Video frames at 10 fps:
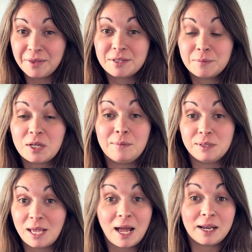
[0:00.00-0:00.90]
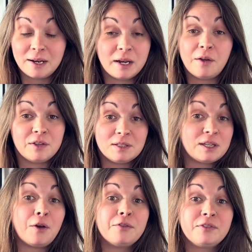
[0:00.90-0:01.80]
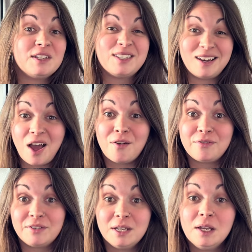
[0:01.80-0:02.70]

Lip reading: Sometimes that in and of itself is enough